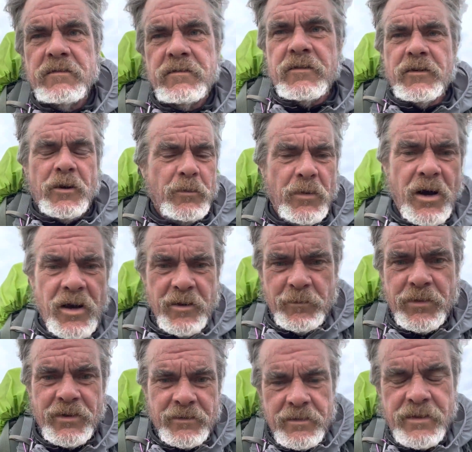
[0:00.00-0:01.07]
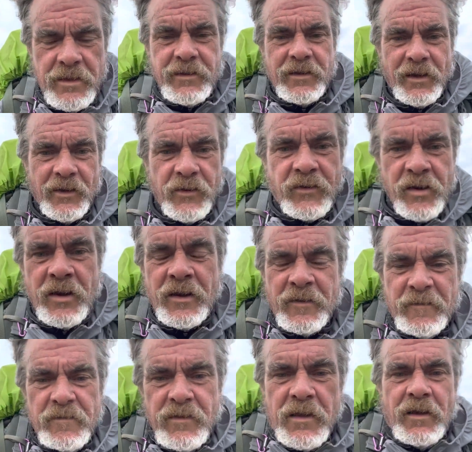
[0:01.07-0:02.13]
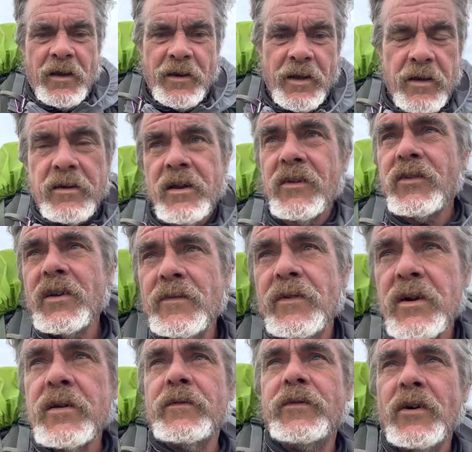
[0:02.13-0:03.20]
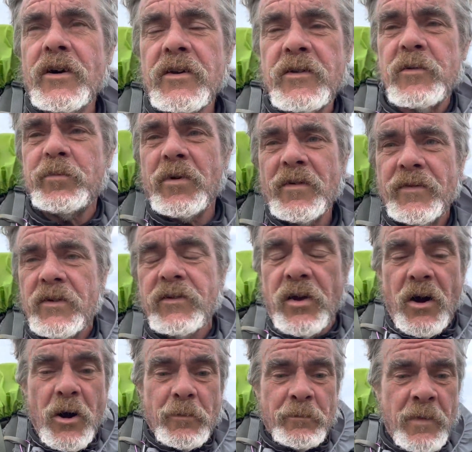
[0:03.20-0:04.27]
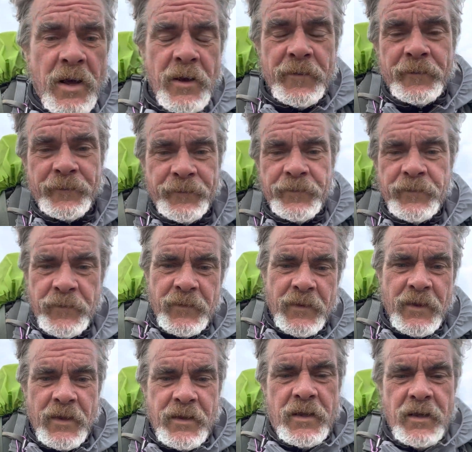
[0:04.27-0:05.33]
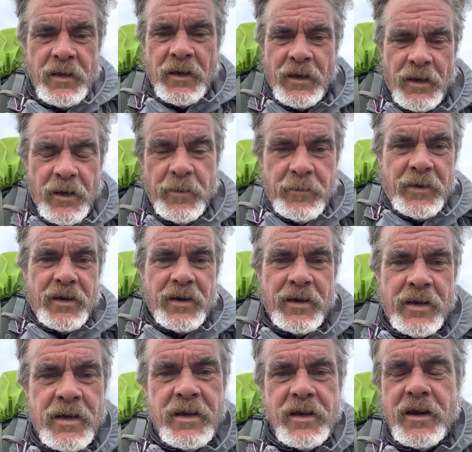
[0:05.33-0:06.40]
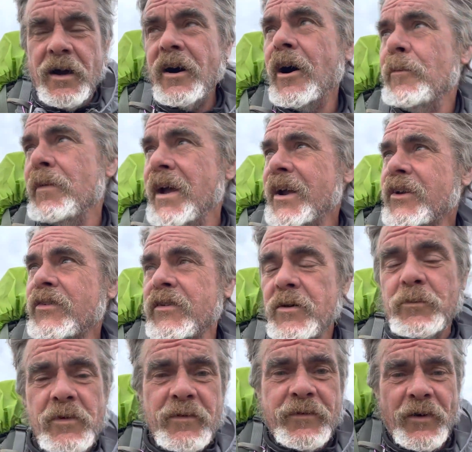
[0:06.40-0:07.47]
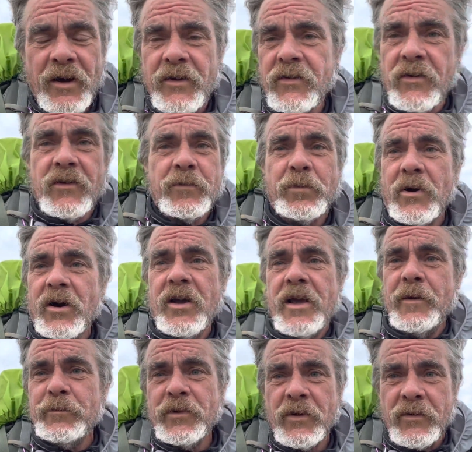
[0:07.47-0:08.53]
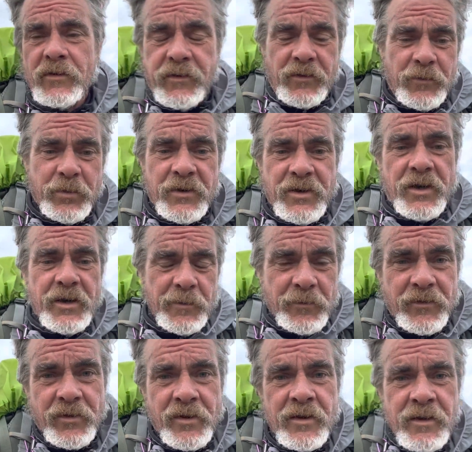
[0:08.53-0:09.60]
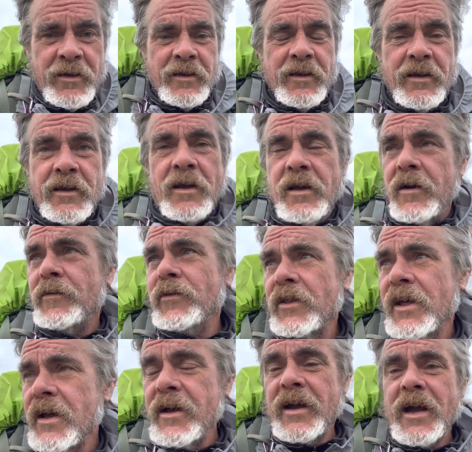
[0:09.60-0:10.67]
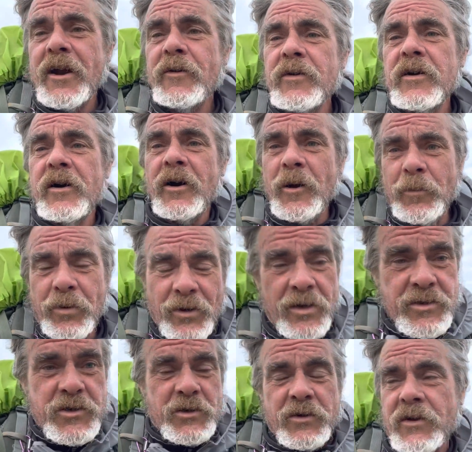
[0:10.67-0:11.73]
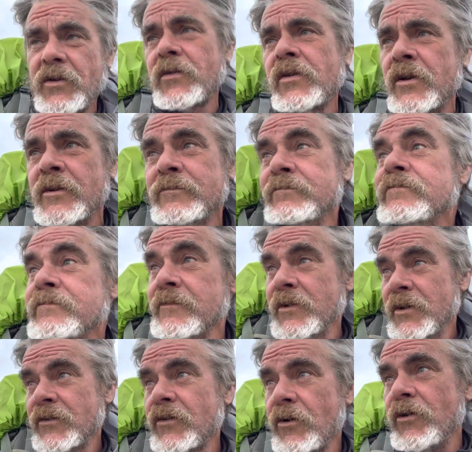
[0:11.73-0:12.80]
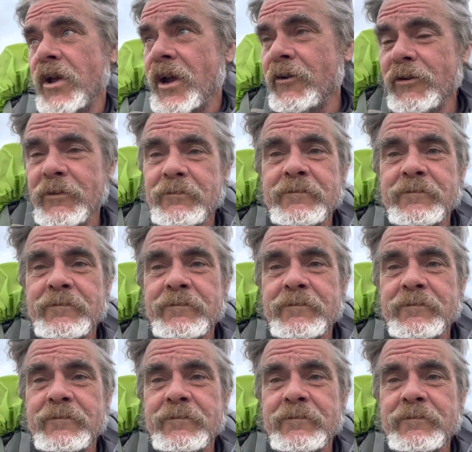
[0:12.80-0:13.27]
Not mine, but it does. I'm now going to see if I can find his brother Tom. I'm excellent with faces, but I am useless with names. And for that, Harry, I apologise. Sorry, Harry.